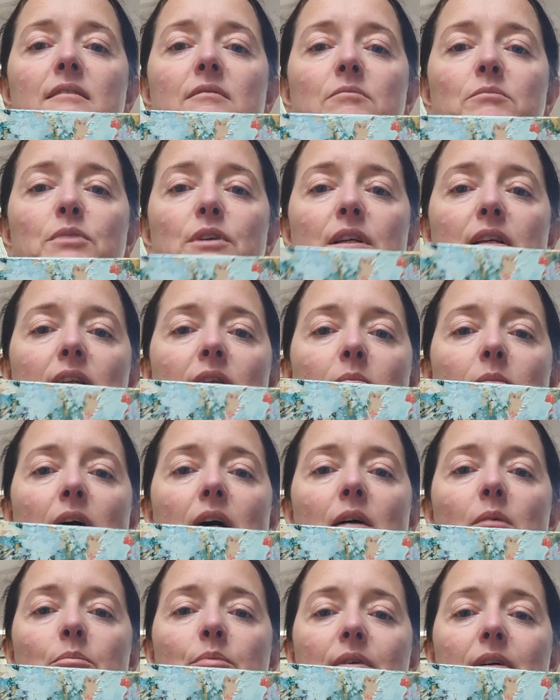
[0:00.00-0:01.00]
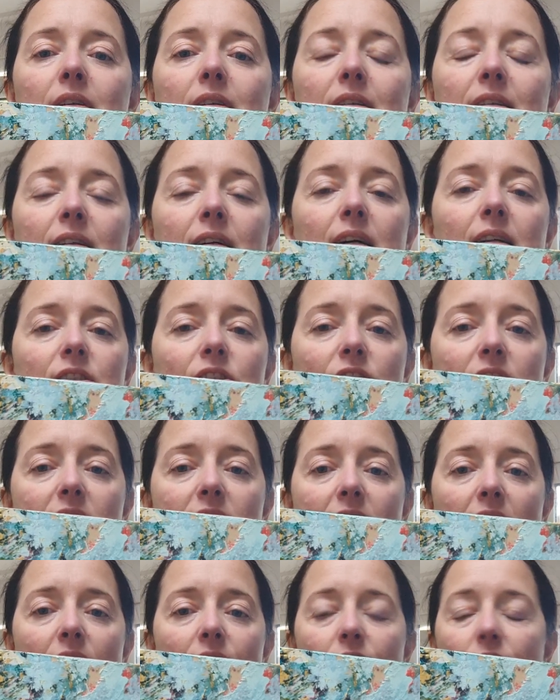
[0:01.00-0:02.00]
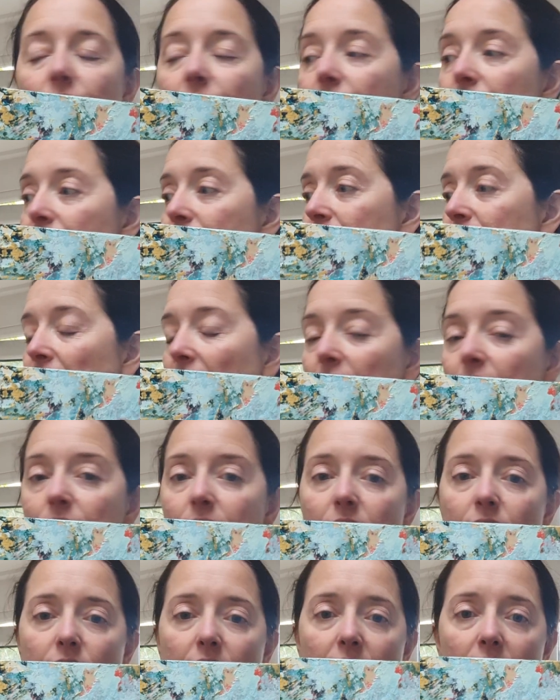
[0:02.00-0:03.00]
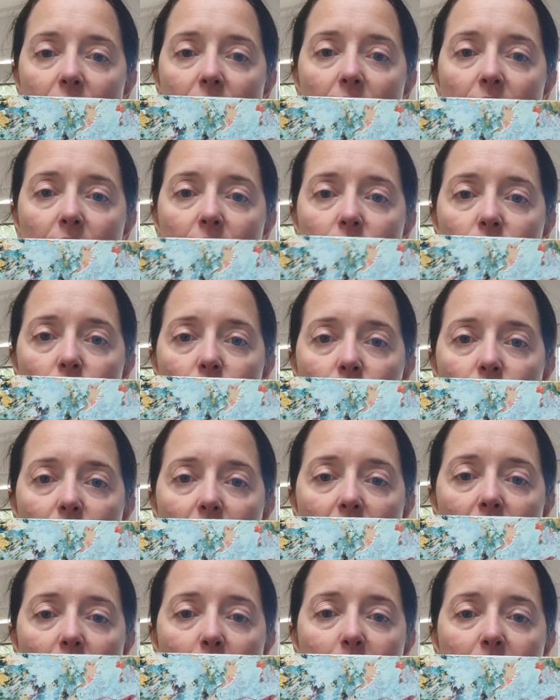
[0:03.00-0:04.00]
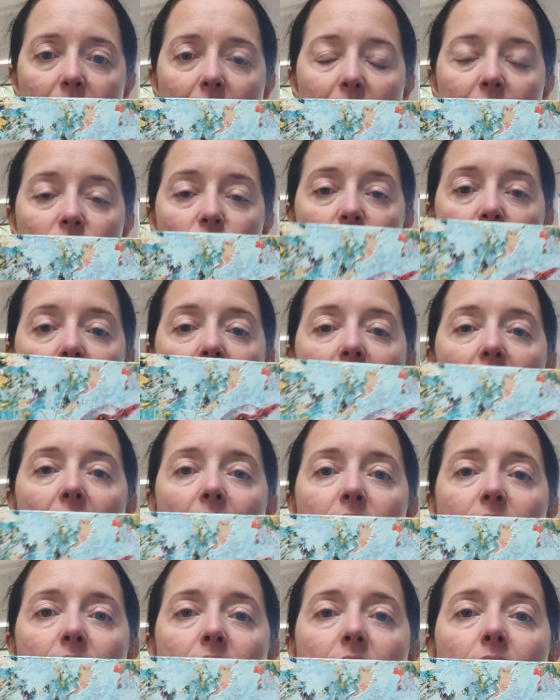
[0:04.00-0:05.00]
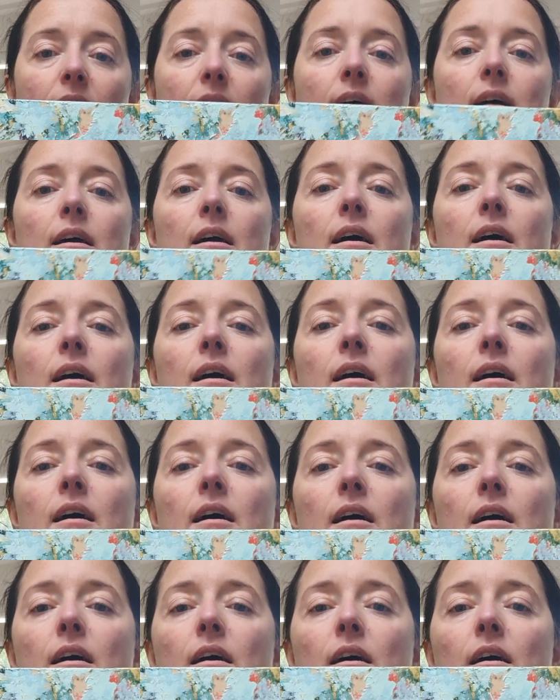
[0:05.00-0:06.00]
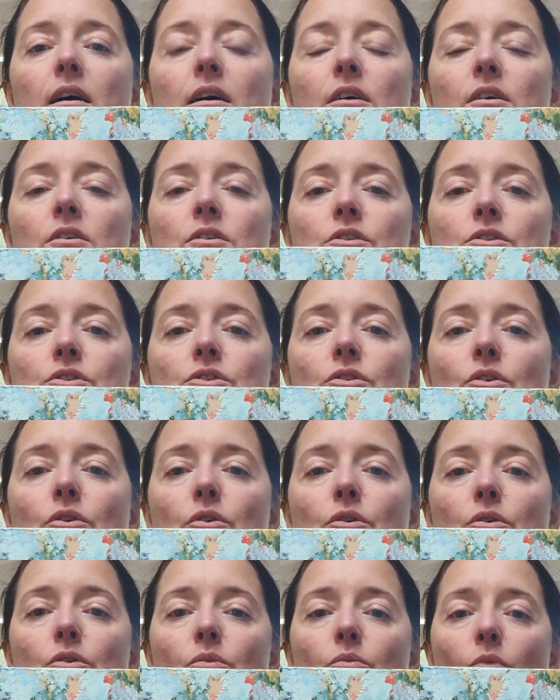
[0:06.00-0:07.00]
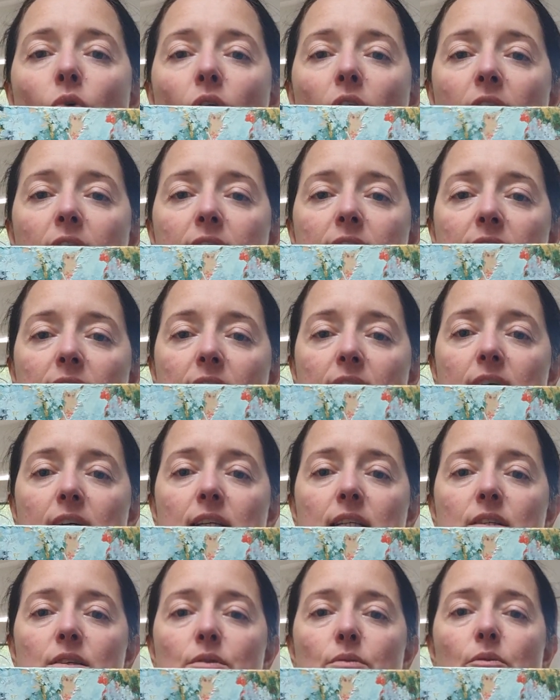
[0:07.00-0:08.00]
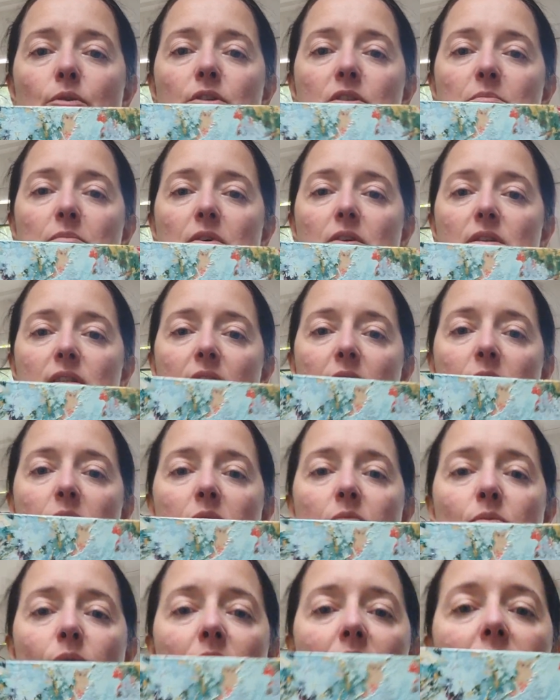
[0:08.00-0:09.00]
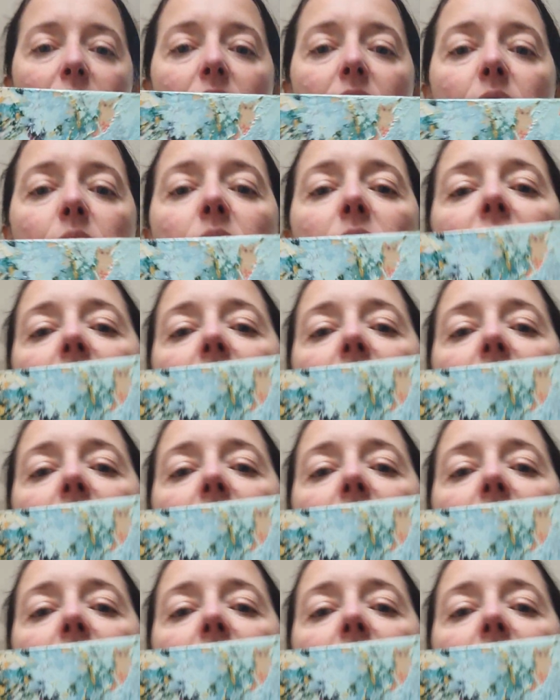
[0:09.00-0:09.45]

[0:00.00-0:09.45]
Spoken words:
and bringing them up, and I just haven't found the right colour or the right application yet. So what I did was, because I've worked some